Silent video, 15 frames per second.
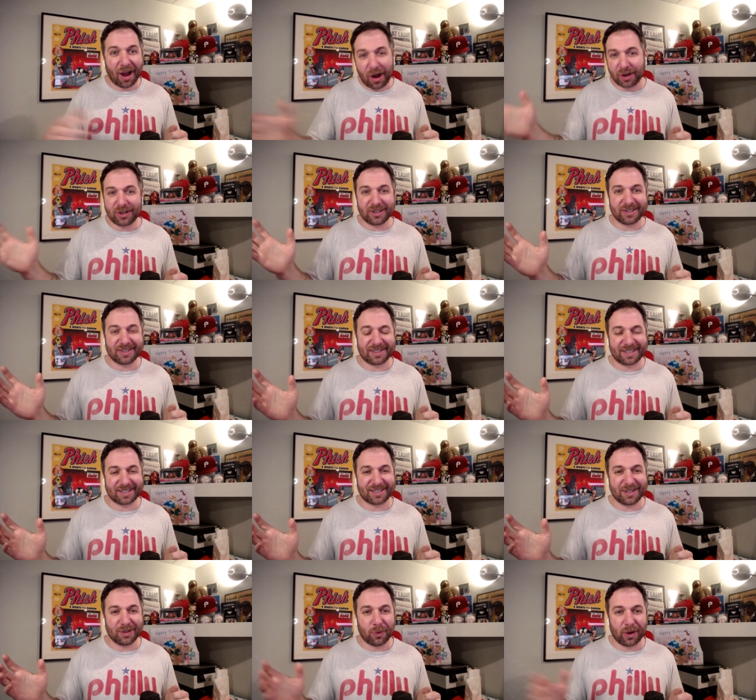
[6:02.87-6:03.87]

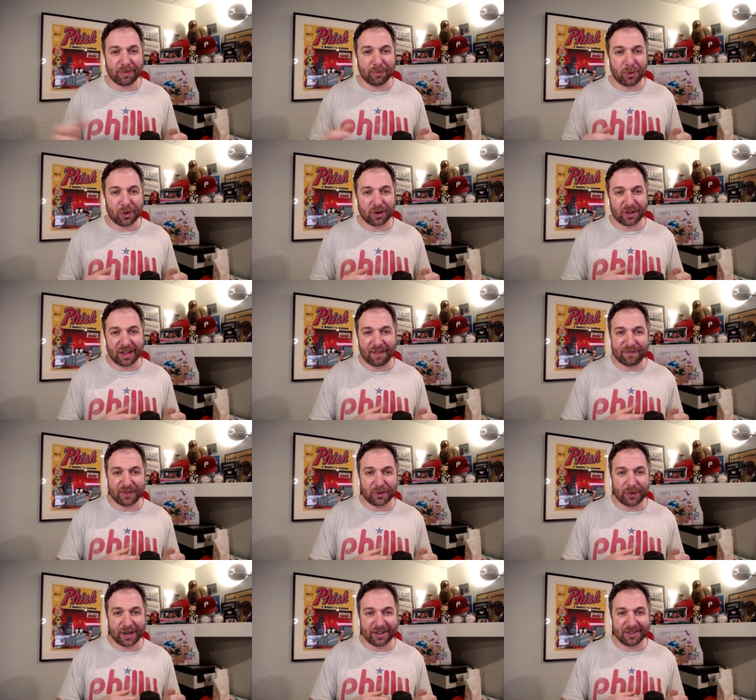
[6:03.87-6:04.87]
161 more left for
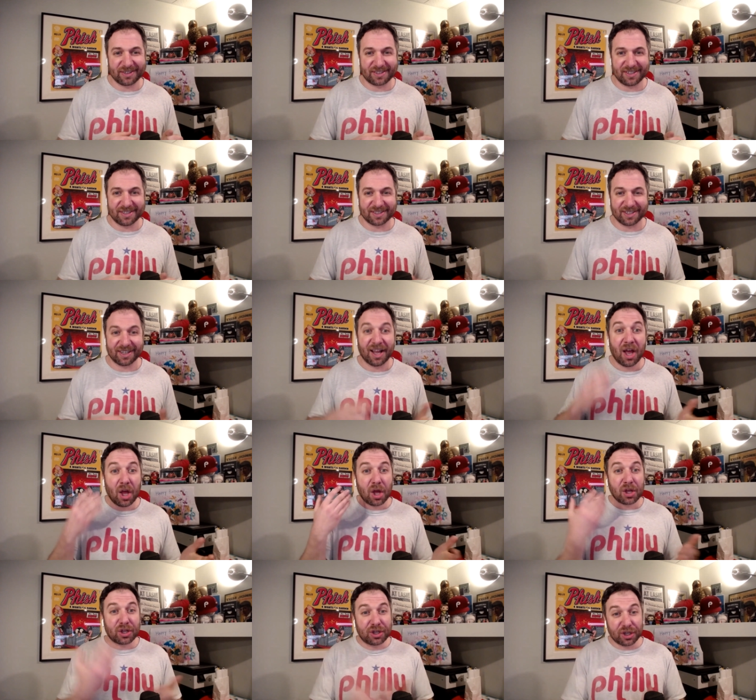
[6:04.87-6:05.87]
the regular season.
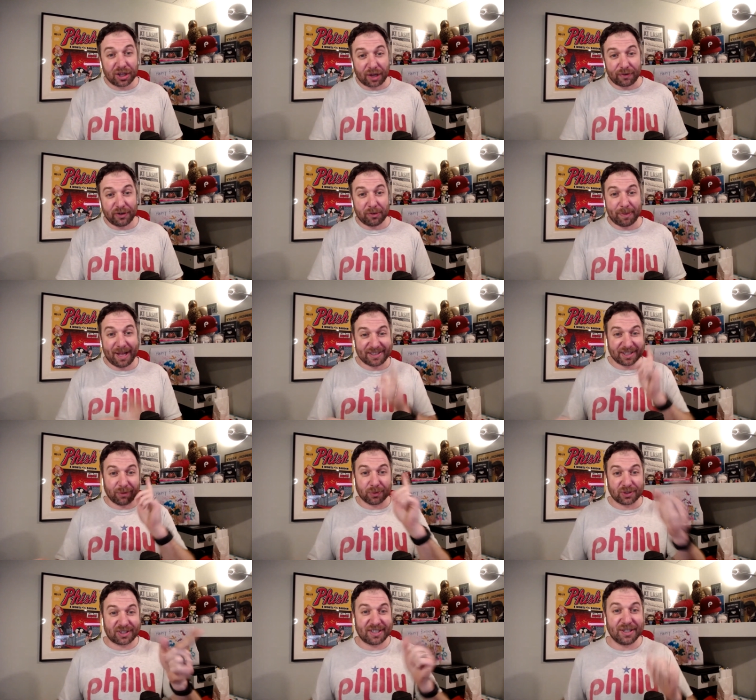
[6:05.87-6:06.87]
Good luck with your bets. I
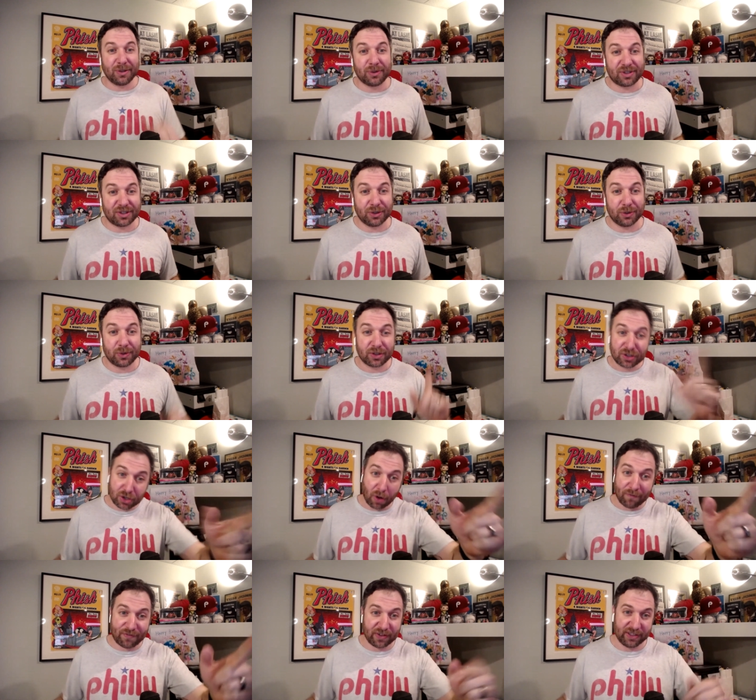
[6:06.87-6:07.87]
will see you soon.
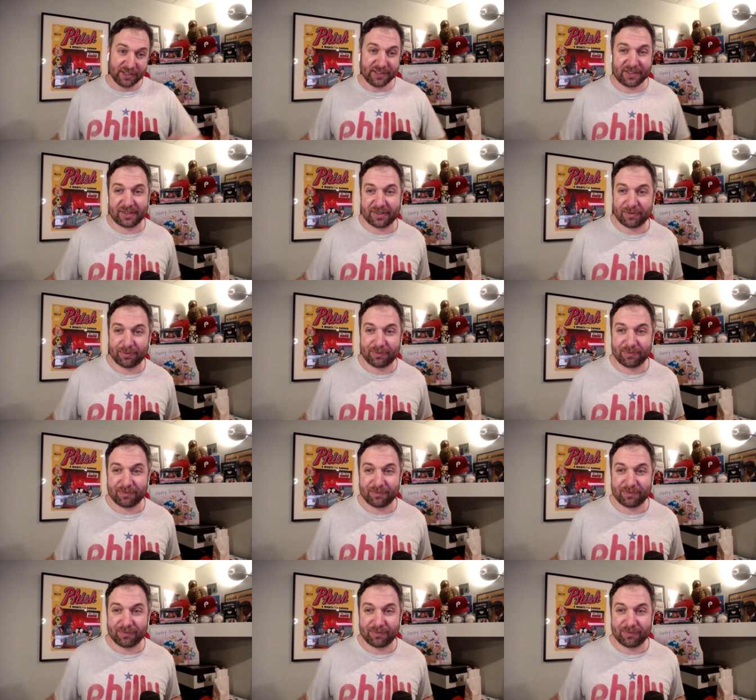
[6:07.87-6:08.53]
Go Phillies.